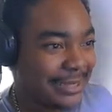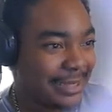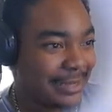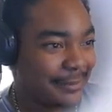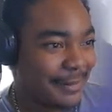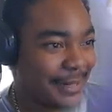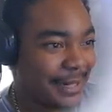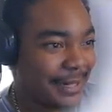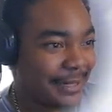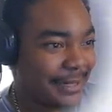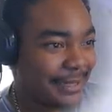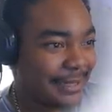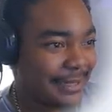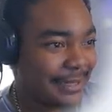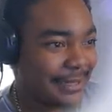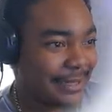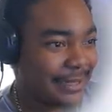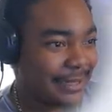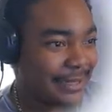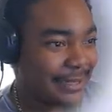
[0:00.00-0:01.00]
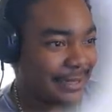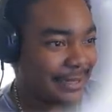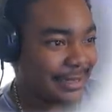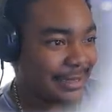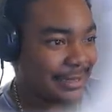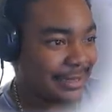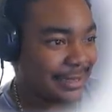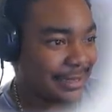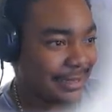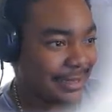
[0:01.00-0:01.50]
if I hit
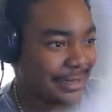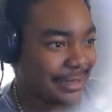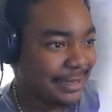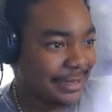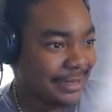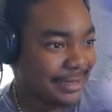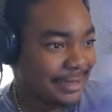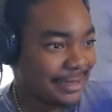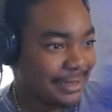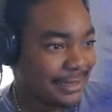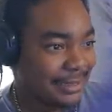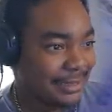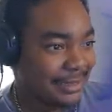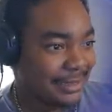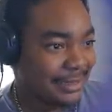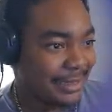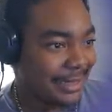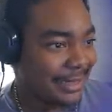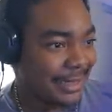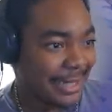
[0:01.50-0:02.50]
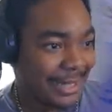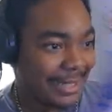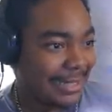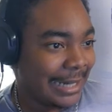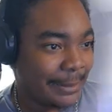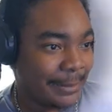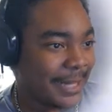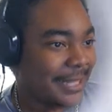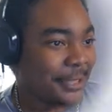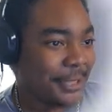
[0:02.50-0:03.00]
this? I,
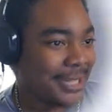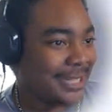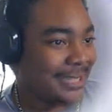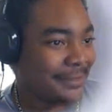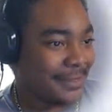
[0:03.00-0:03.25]
am not trying to